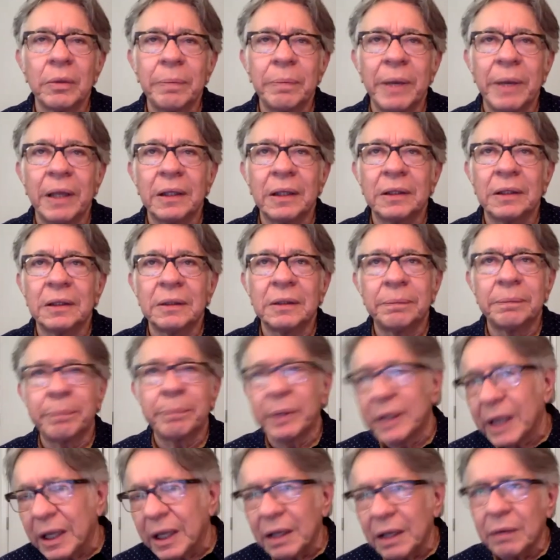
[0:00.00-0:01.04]
pa- these
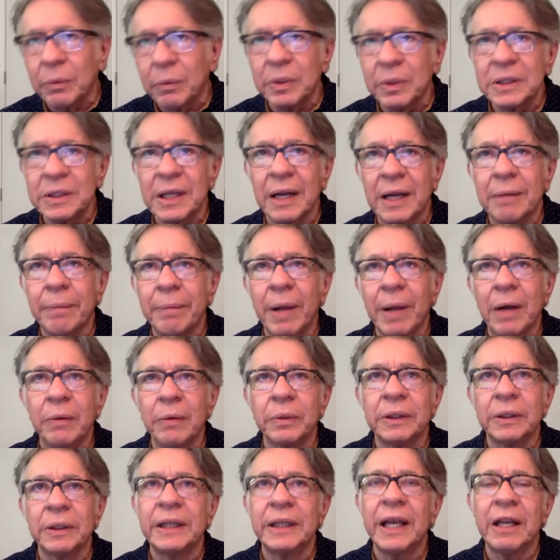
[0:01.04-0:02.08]
particular ones that I bought
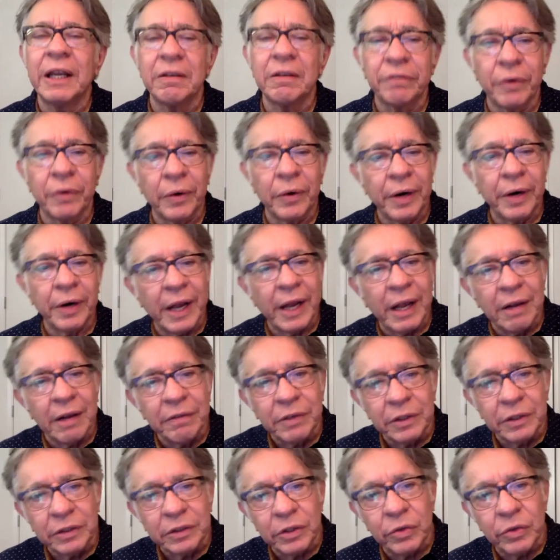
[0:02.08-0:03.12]
were taking forever
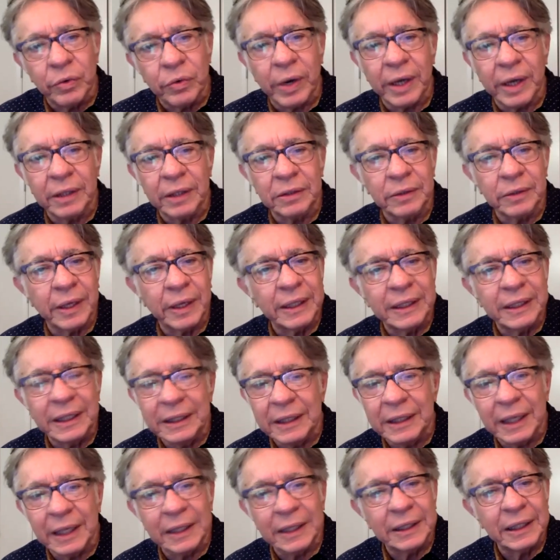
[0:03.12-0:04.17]
to dry. So I didn't,
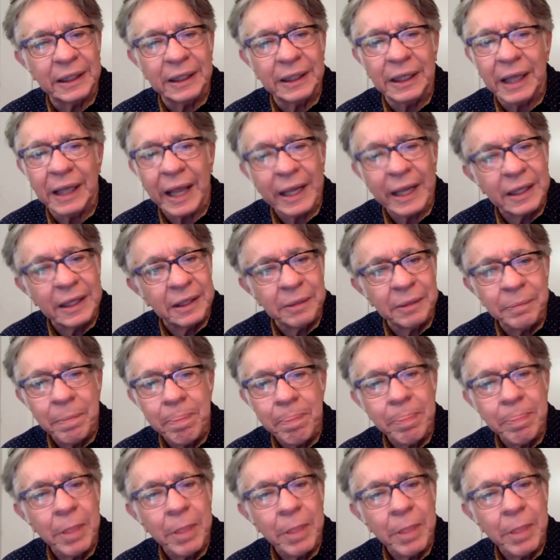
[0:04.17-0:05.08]
I didn't like them.